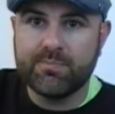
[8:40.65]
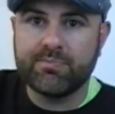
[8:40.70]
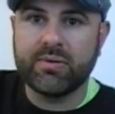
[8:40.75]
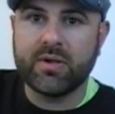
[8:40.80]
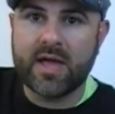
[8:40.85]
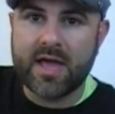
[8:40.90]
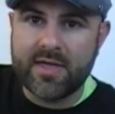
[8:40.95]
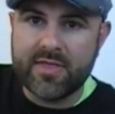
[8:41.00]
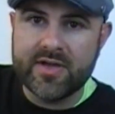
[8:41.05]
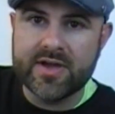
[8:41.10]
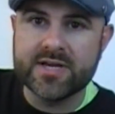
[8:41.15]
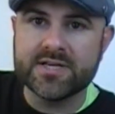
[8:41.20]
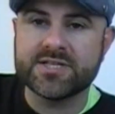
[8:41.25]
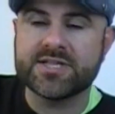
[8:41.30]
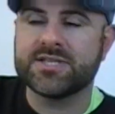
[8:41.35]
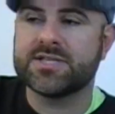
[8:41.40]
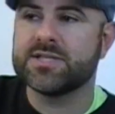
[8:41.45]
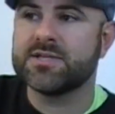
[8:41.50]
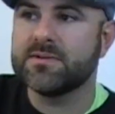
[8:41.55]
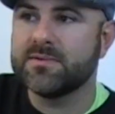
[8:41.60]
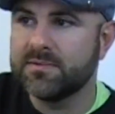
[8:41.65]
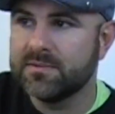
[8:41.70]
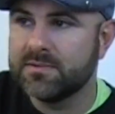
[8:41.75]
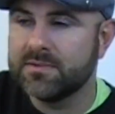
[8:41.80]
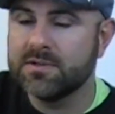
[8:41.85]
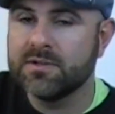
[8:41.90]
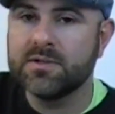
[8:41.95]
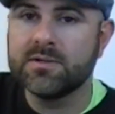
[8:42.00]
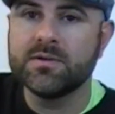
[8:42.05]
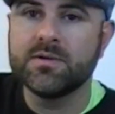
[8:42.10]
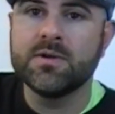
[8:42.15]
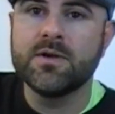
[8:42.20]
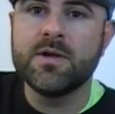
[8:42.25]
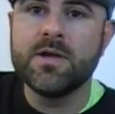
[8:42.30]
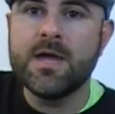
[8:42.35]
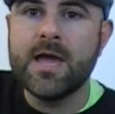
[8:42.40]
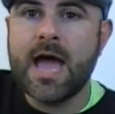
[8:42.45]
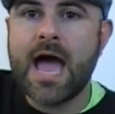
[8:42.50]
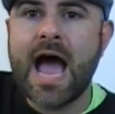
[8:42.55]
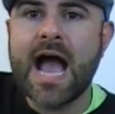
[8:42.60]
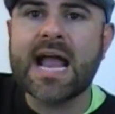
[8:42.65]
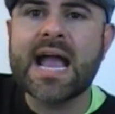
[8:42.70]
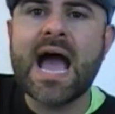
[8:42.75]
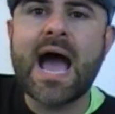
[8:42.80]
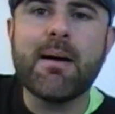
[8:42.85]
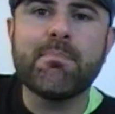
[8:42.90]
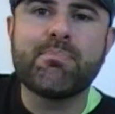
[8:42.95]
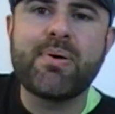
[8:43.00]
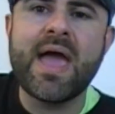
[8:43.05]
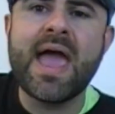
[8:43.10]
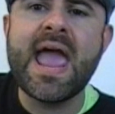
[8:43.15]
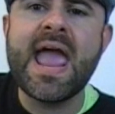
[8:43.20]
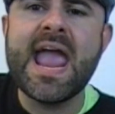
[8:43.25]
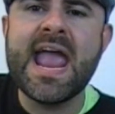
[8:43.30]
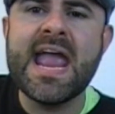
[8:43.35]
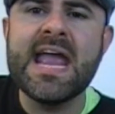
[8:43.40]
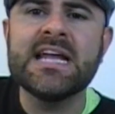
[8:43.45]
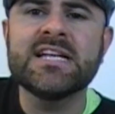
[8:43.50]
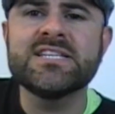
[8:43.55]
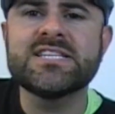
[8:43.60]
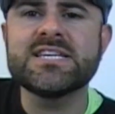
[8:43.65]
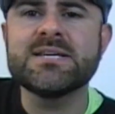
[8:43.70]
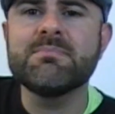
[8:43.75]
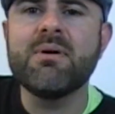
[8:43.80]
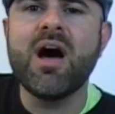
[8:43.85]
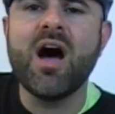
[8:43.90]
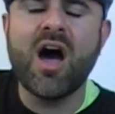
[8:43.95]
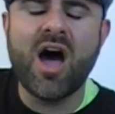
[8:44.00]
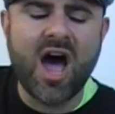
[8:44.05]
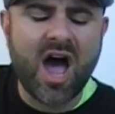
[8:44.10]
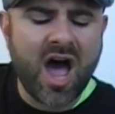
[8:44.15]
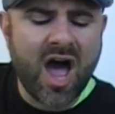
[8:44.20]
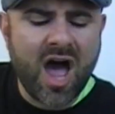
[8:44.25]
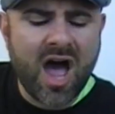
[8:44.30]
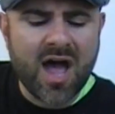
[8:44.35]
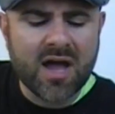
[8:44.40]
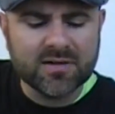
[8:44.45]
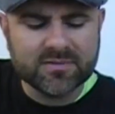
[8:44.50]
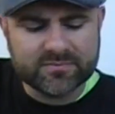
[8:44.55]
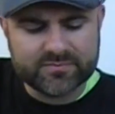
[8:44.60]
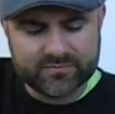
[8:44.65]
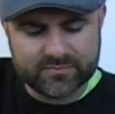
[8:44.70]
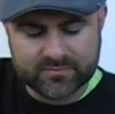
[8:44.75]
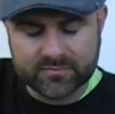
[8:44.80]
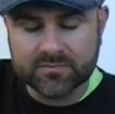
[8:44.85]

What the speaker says: play this. I got pains in my heart.